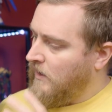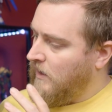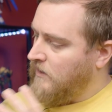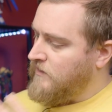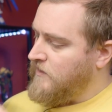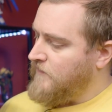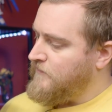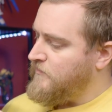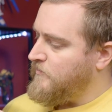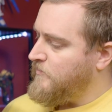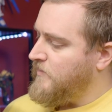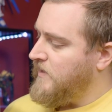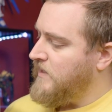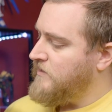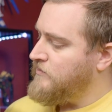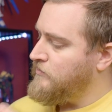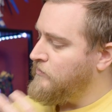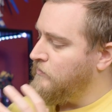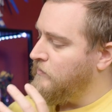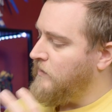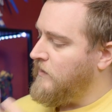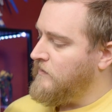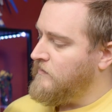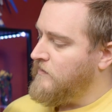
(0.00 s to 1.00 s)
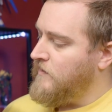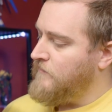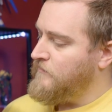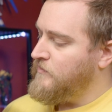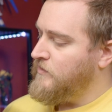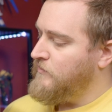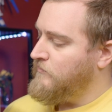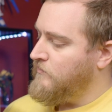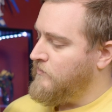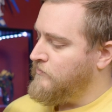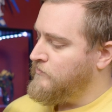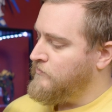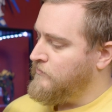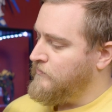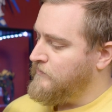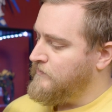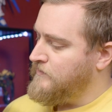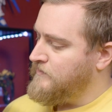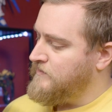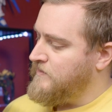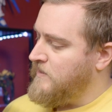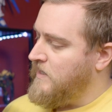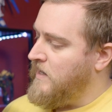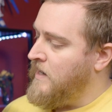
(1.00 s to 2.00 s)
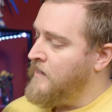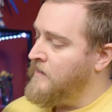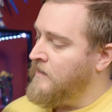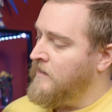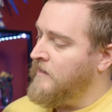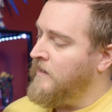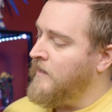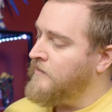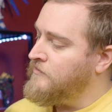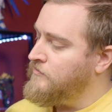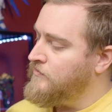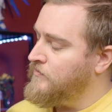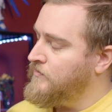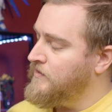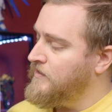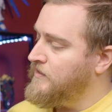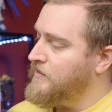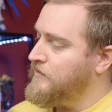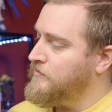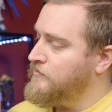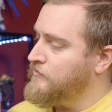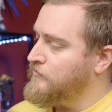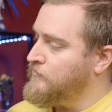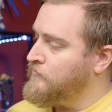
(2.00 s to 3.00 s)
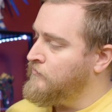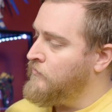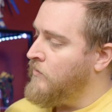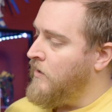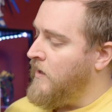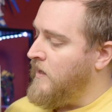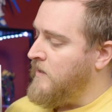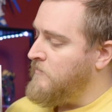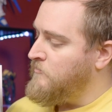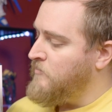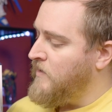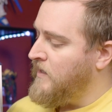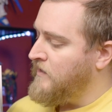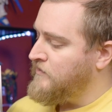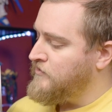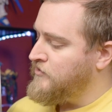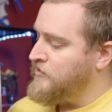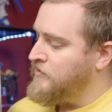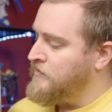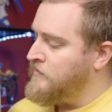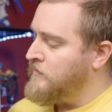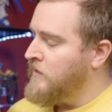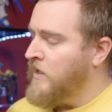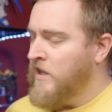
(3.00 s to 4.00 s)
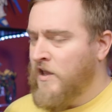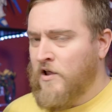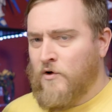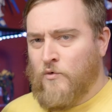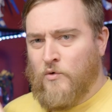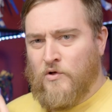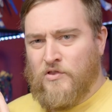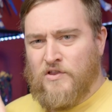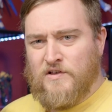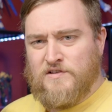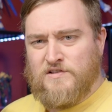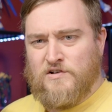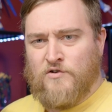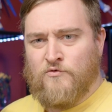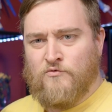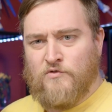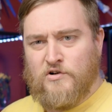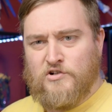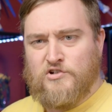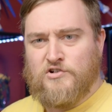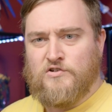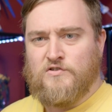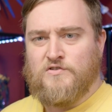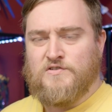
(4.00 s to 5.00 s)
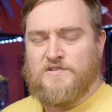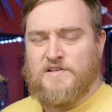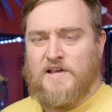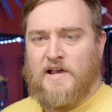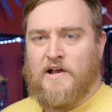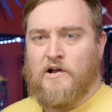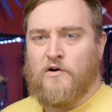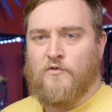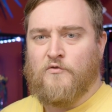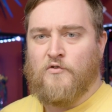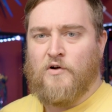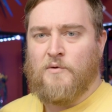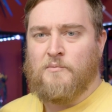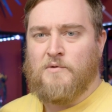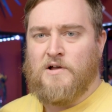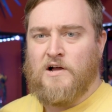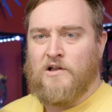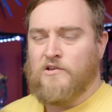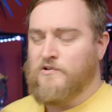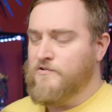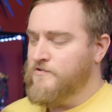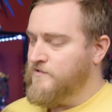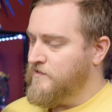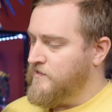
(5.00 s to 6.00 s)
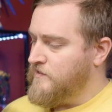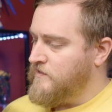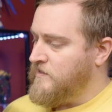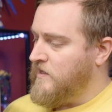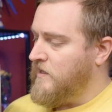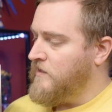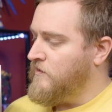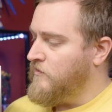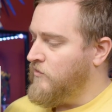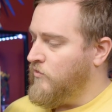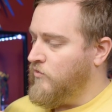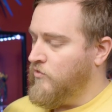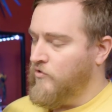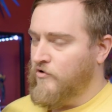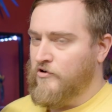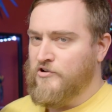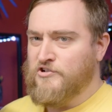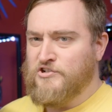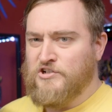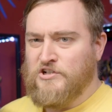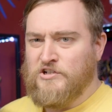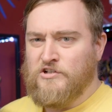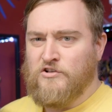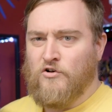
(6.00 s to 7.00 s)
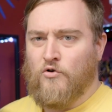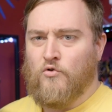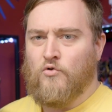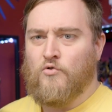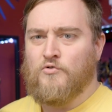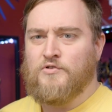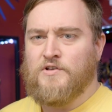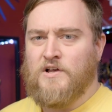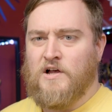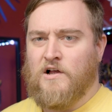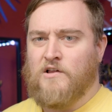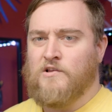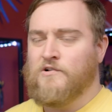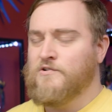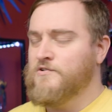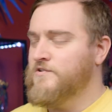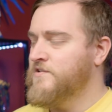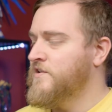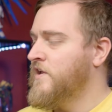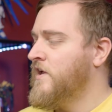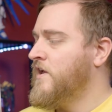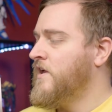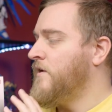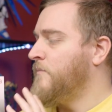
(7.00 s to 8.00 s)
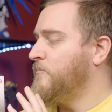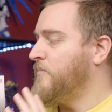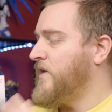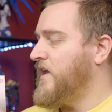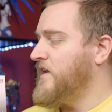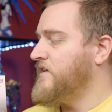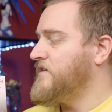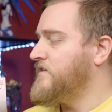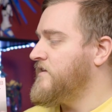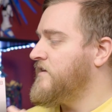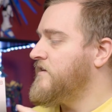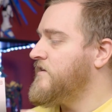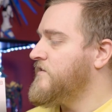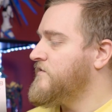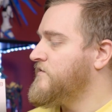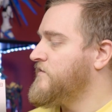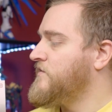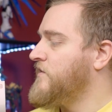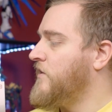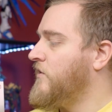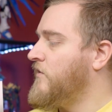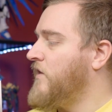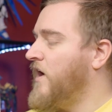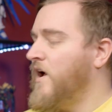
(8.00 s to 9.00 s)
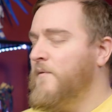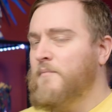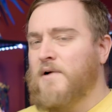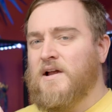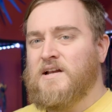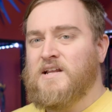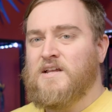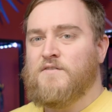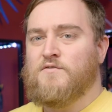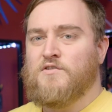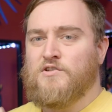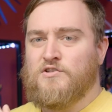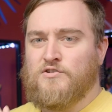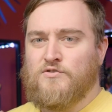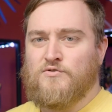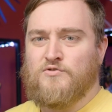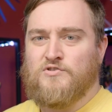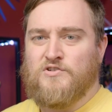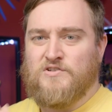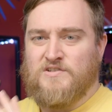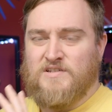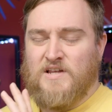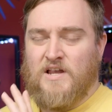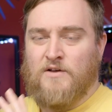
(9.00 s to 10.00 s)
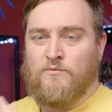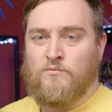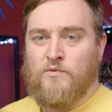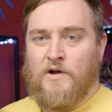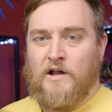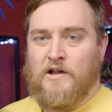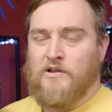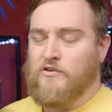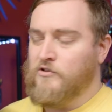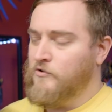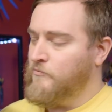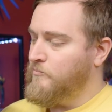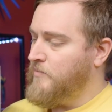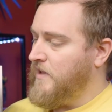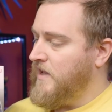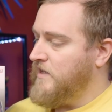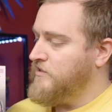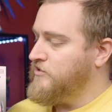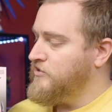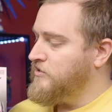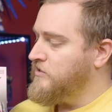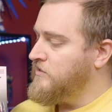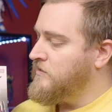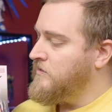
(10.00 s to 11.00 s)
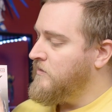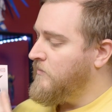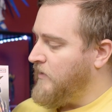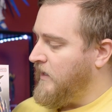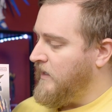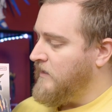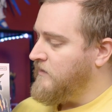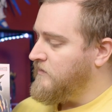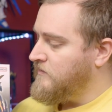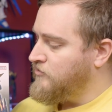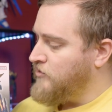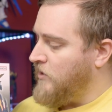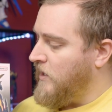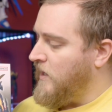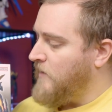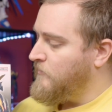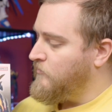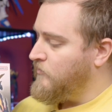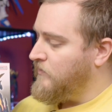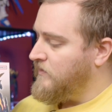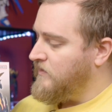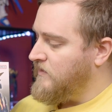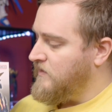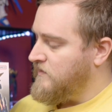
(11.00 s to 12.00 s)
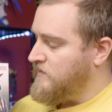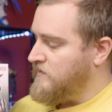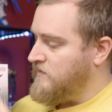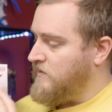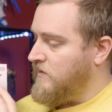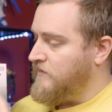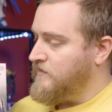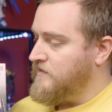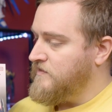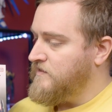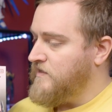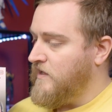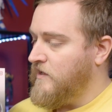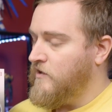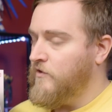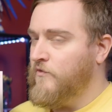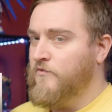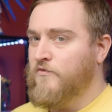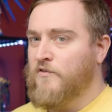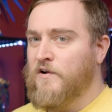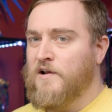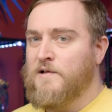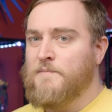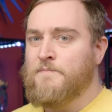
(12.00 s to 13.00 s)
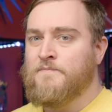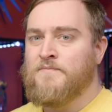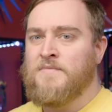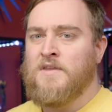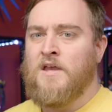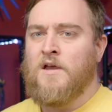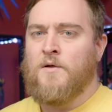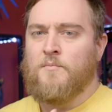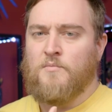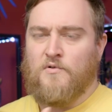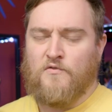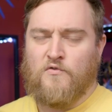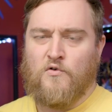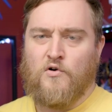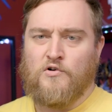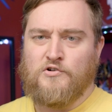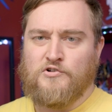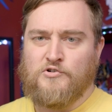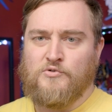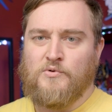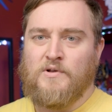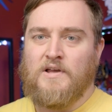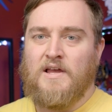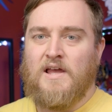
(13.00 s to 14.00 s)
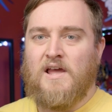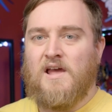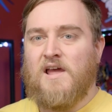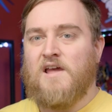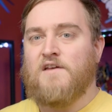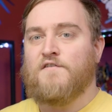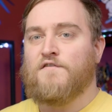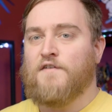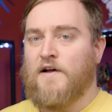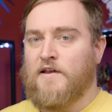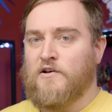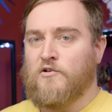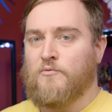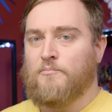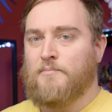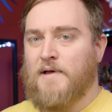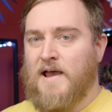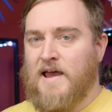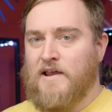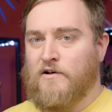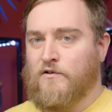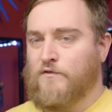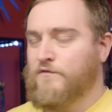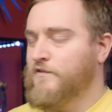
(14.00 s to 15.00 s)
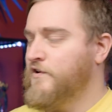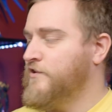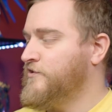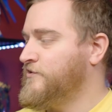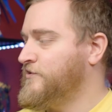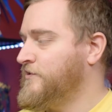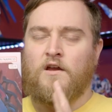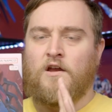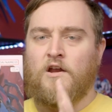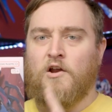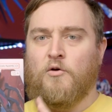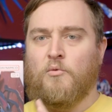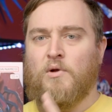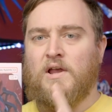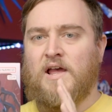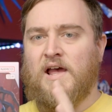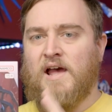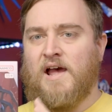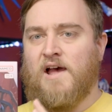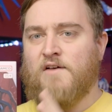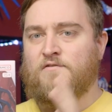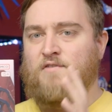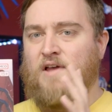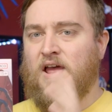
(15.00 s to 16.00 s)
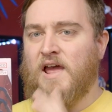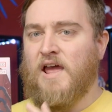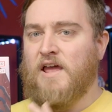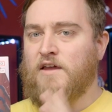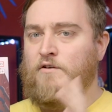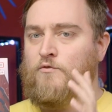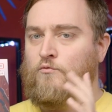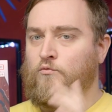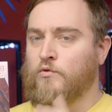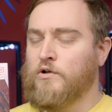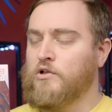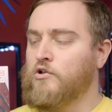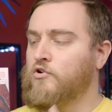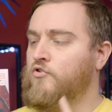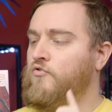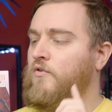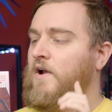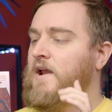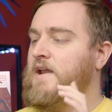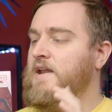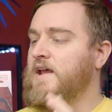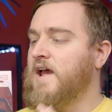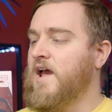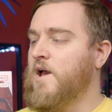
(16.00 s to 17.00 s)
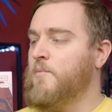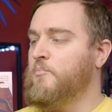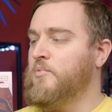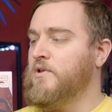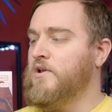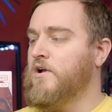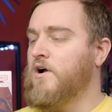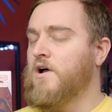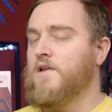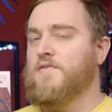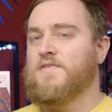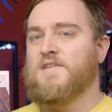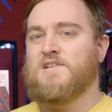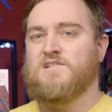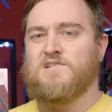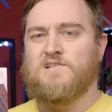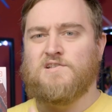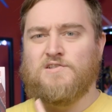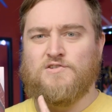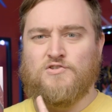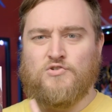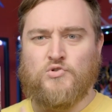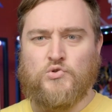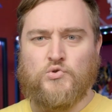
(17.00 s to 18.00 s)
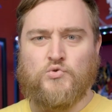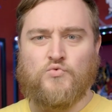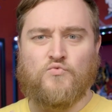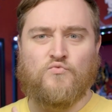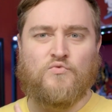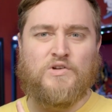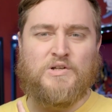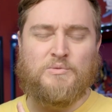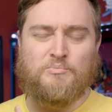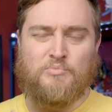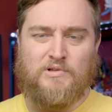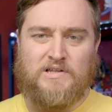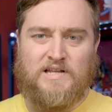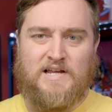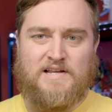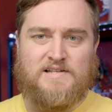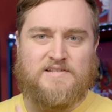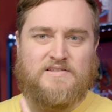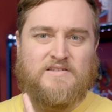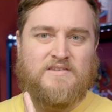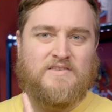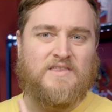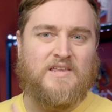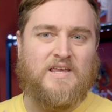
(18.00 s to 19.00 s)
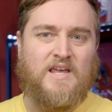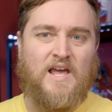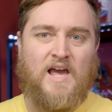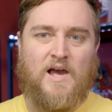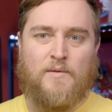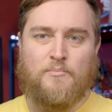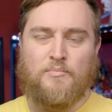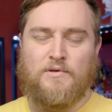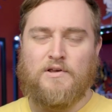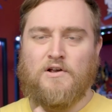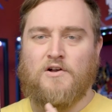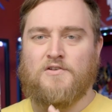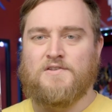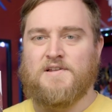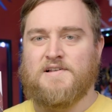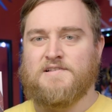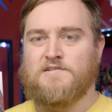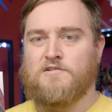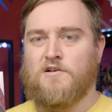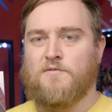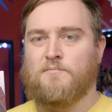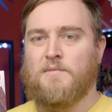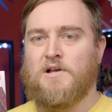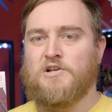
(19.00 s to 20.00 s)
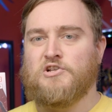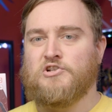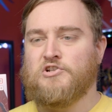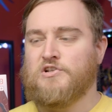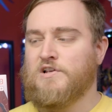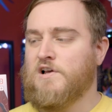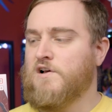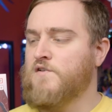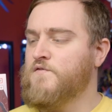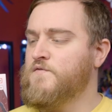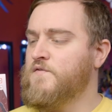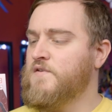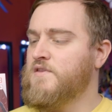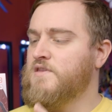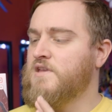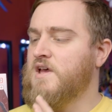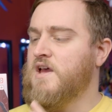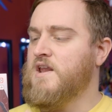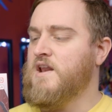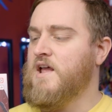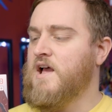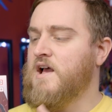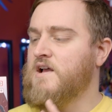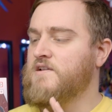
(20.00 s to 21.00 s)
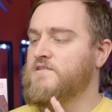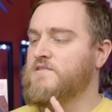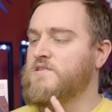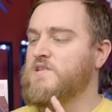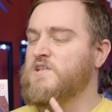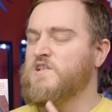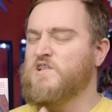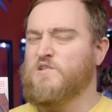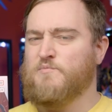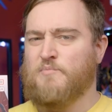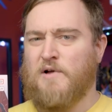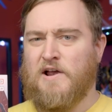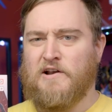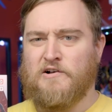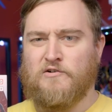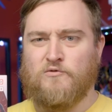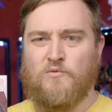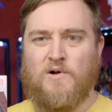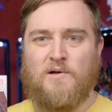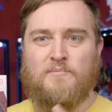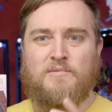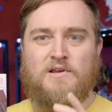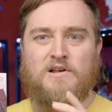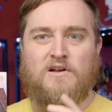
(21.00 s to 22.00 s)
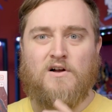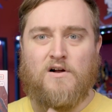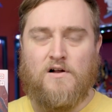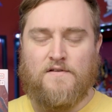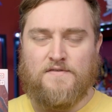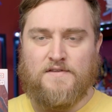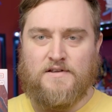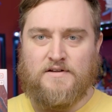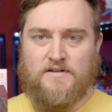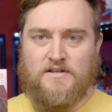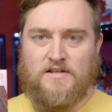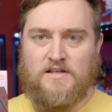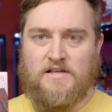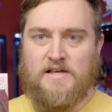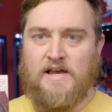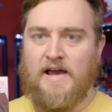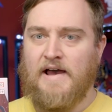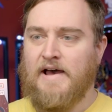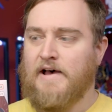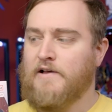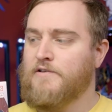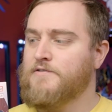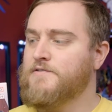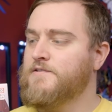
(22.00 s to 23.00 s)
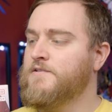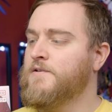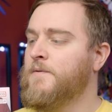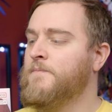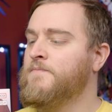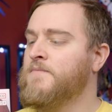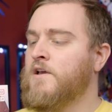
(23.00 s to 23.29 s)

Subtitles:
I love the Banshee, I love the original design, and I do need to do a Banshee with its original Psycho Frame colors, those kind of orangey gold colors, painted. So I might even do just a regular Banshee paint job with this on the Psycho Frame before doing a final battle version. Here we have a real grade Epyon. This is to replace the Epyon that's on my shelf that has the spider webbing on the decals.